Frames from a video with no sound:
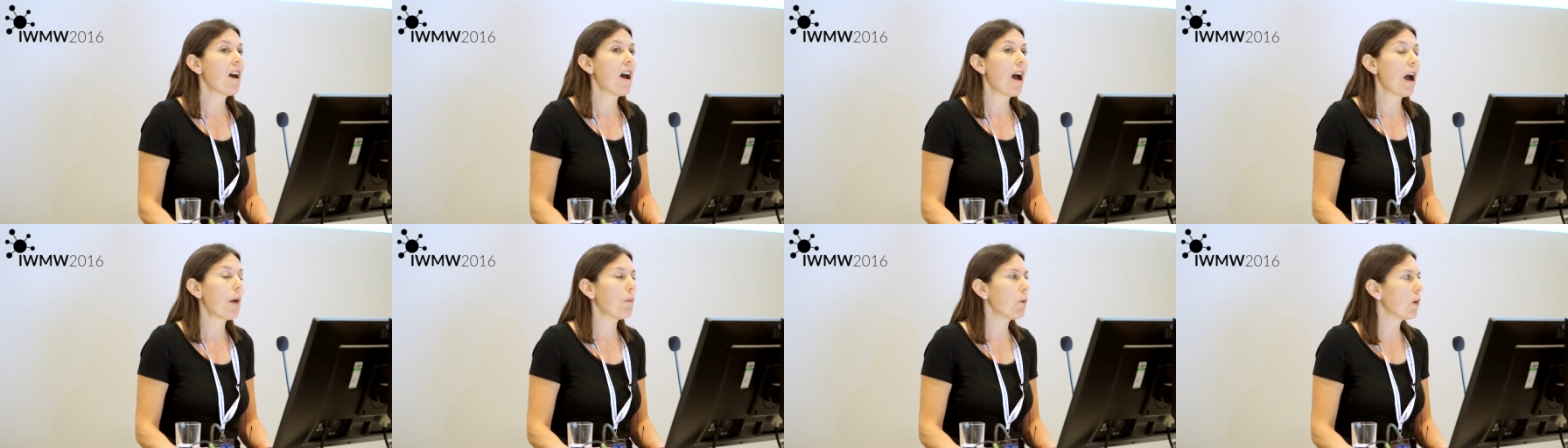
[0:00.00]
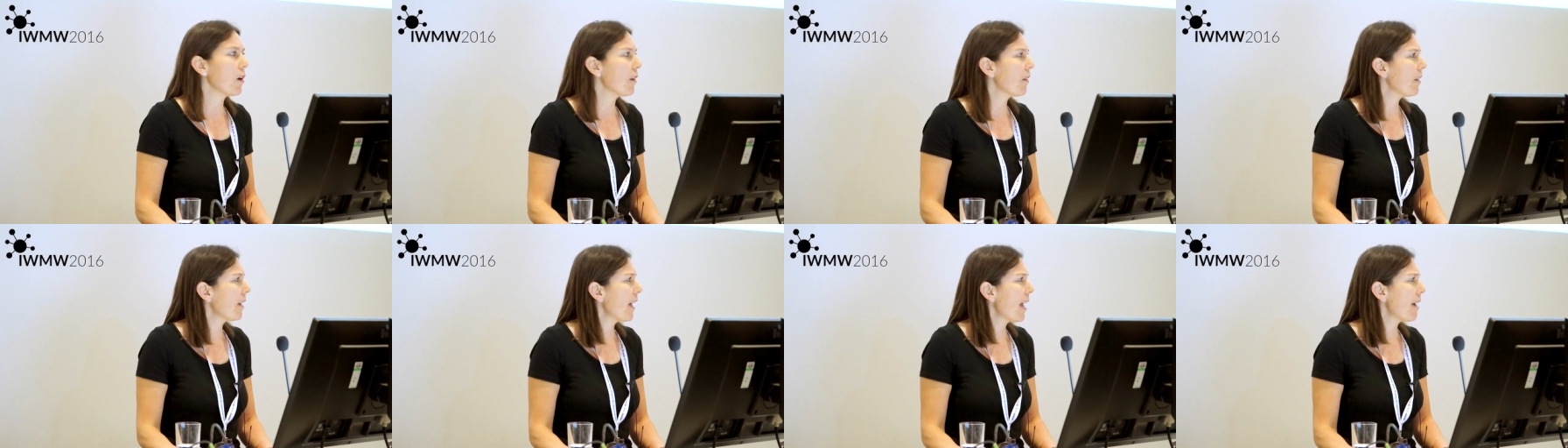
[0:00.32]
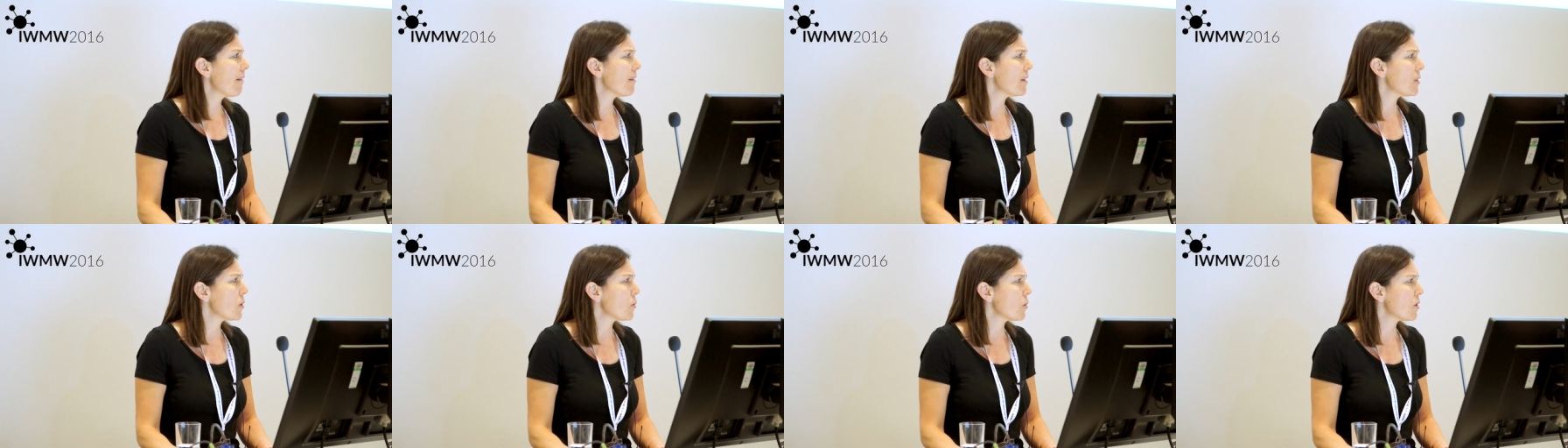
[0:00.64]
and one of the
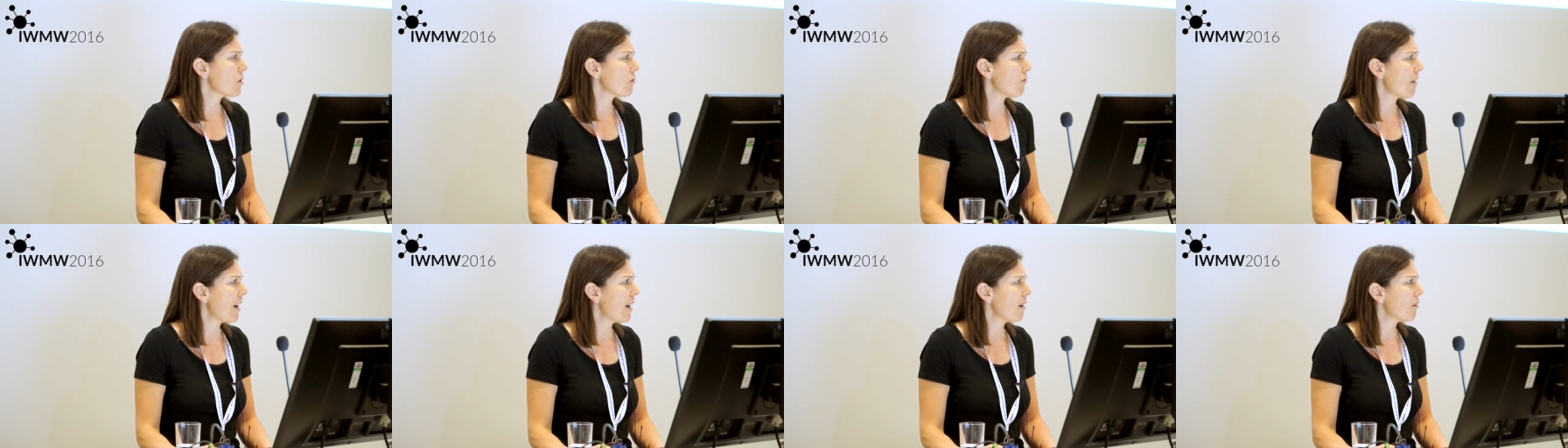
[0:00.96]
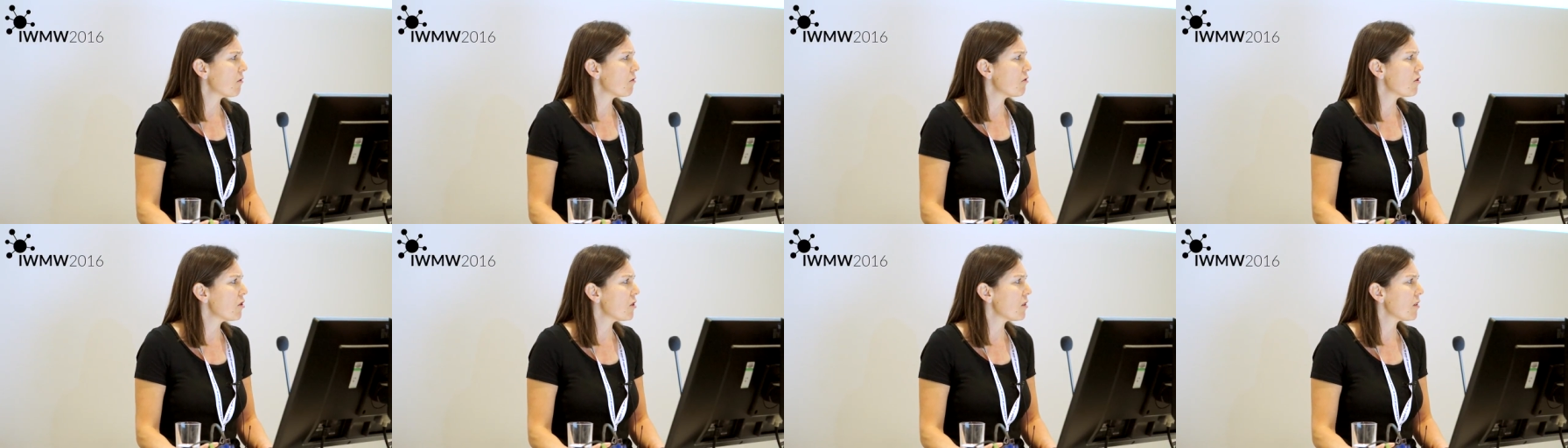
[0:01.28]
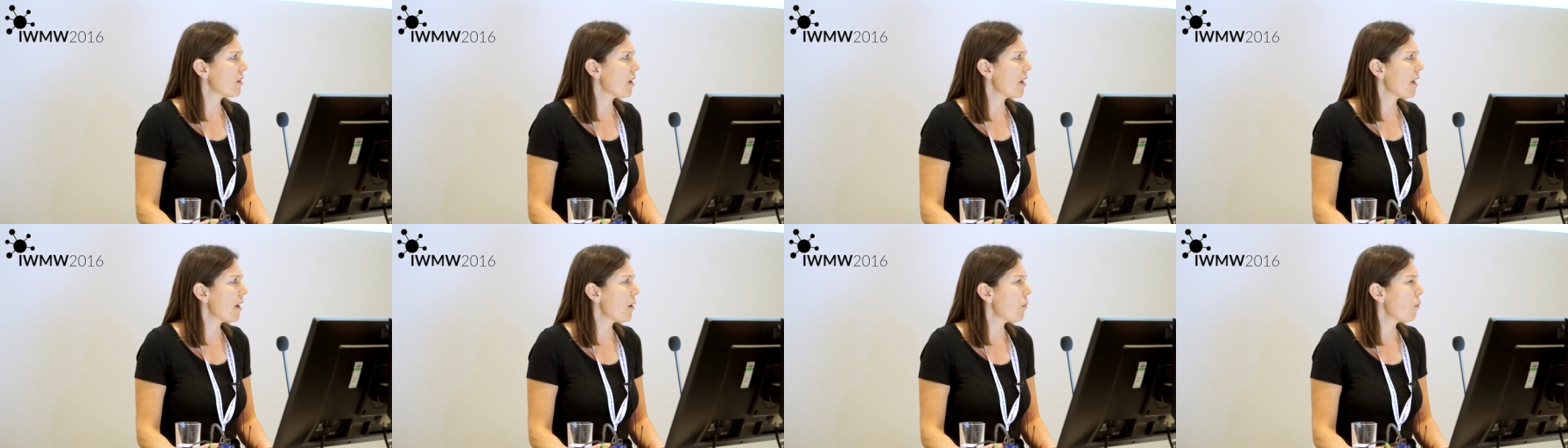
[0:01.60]
areas was around
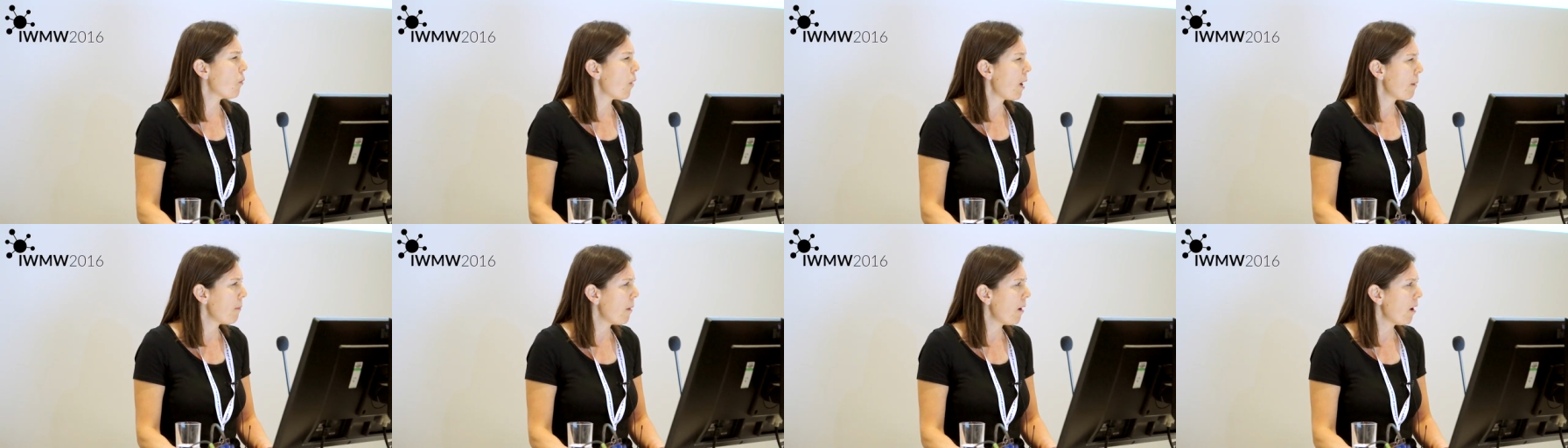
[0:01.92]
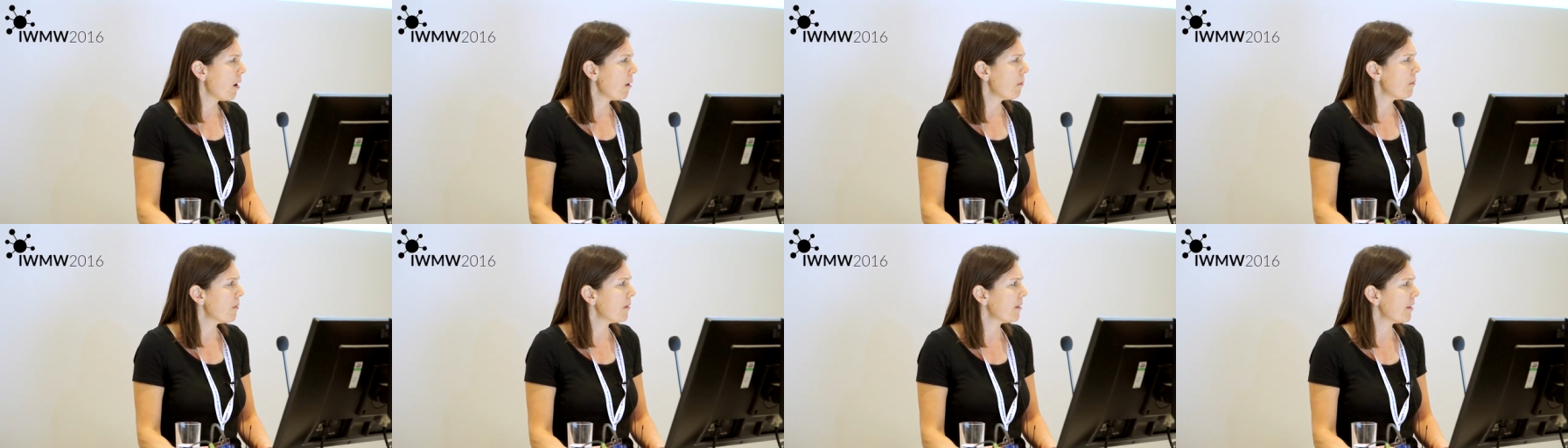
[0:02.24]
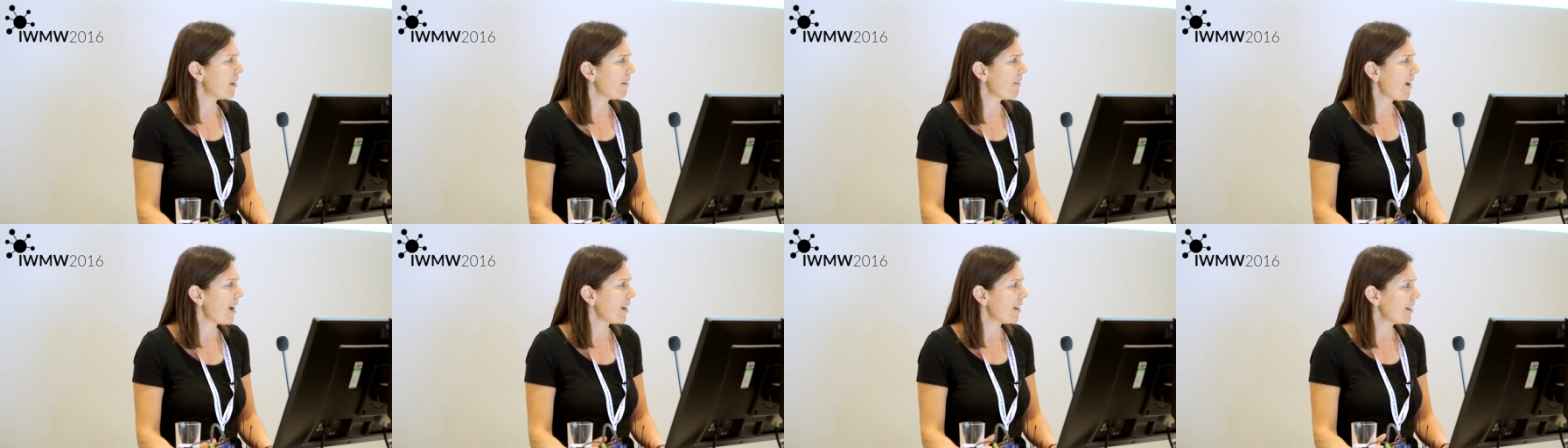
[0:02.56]
uh, WebHub and
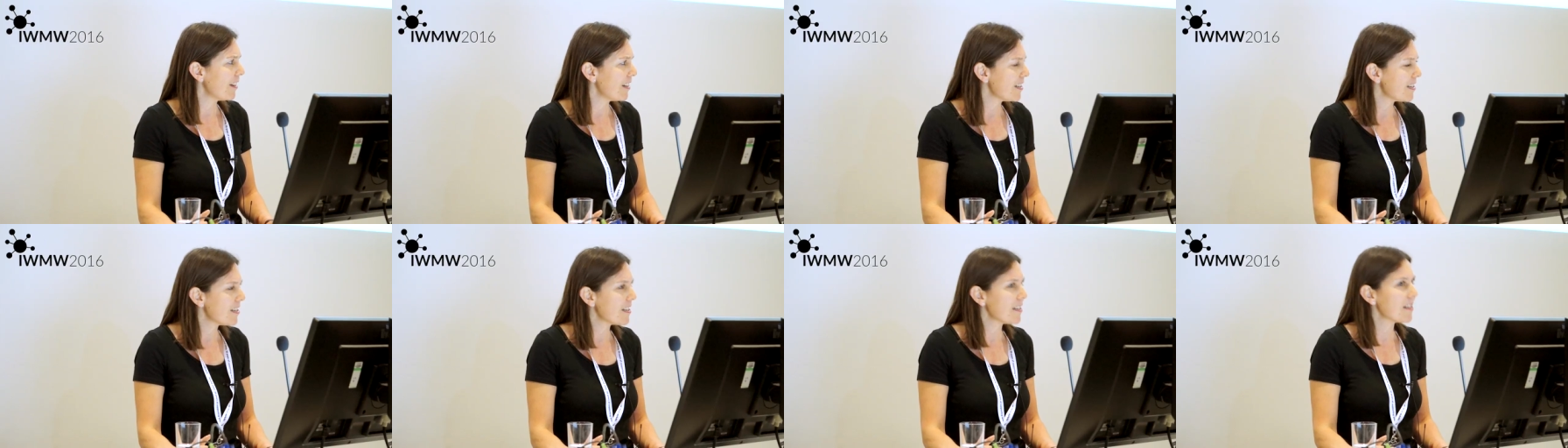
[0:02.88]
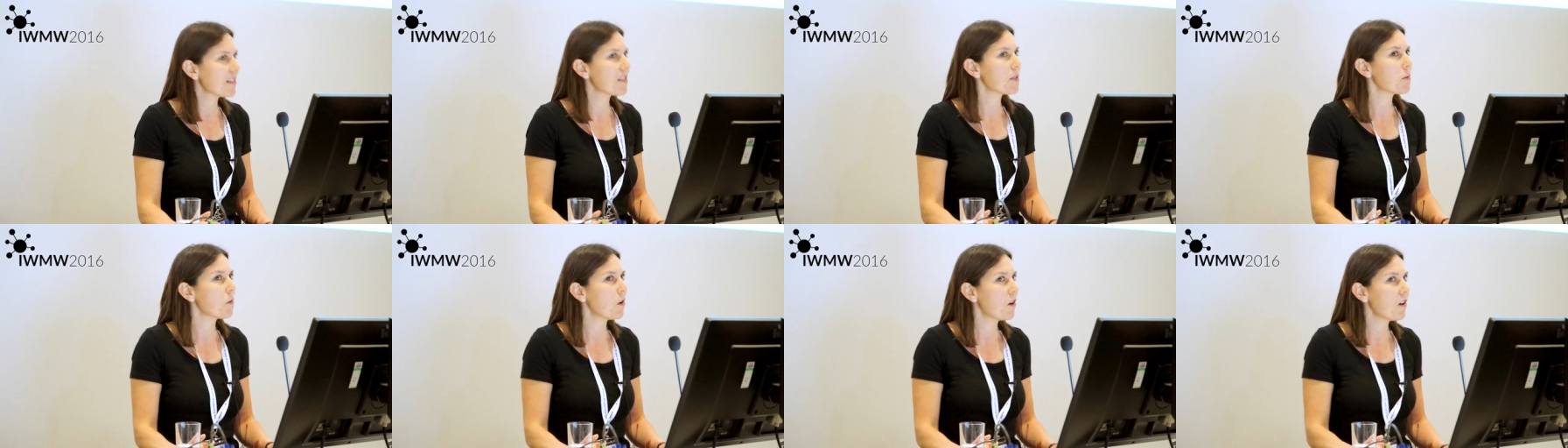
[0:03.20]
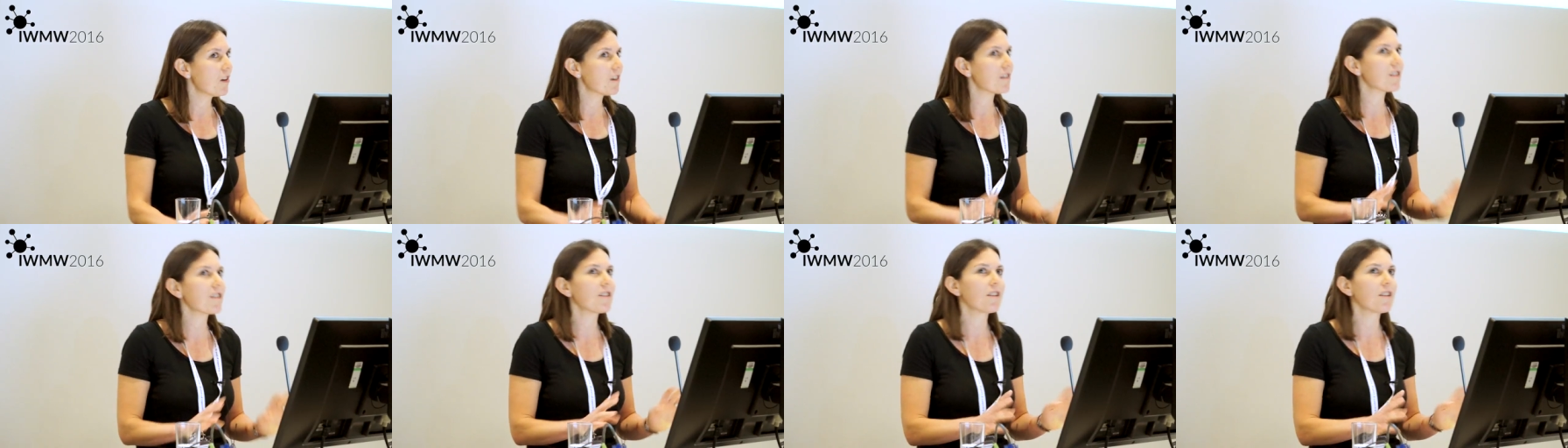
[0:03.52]
their analytics work.